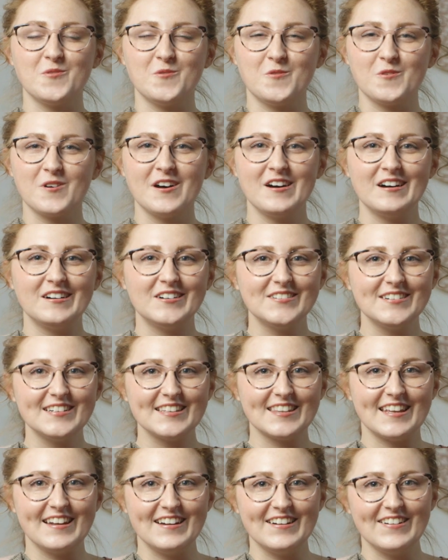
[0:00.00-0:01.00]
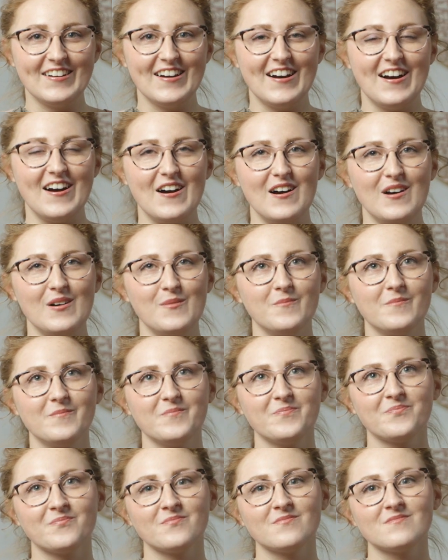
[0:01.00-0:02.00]
Wool Co. Their
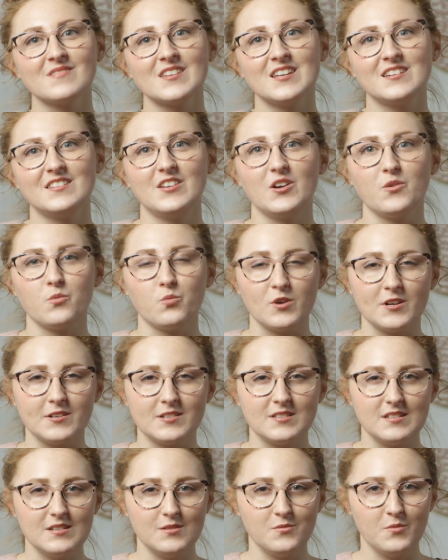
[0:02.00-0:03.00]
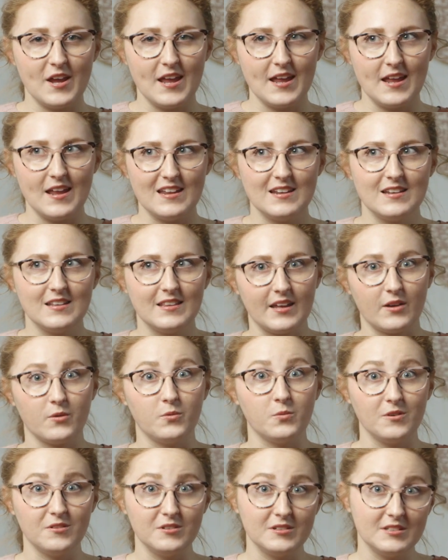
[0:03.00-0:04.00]
worsted weight like
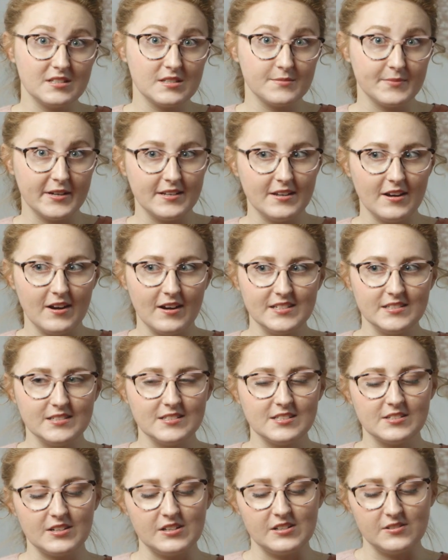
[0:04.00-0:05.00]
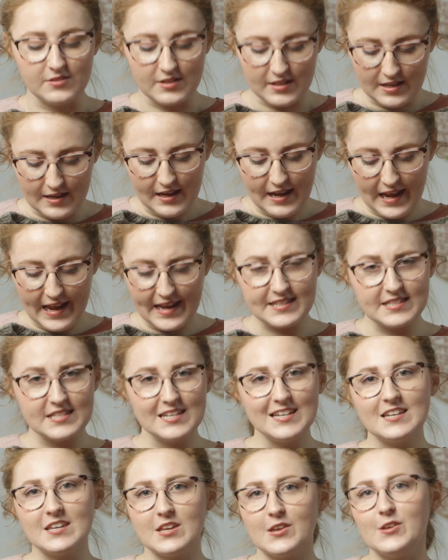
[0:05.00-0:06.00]
woolen spun yarn. So it
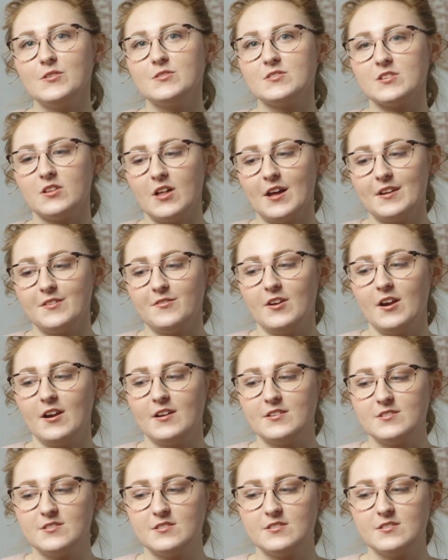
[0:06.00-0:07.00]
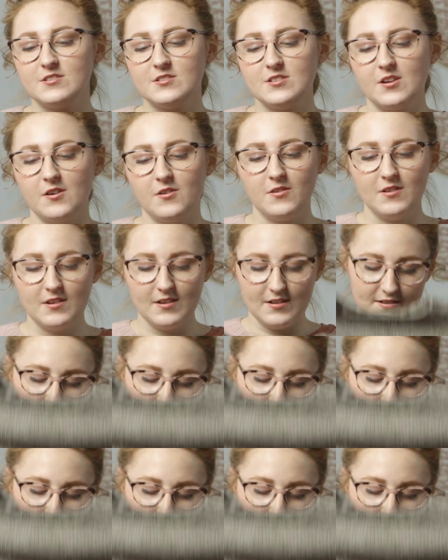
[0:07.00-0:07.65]
did use a lot of yarn. So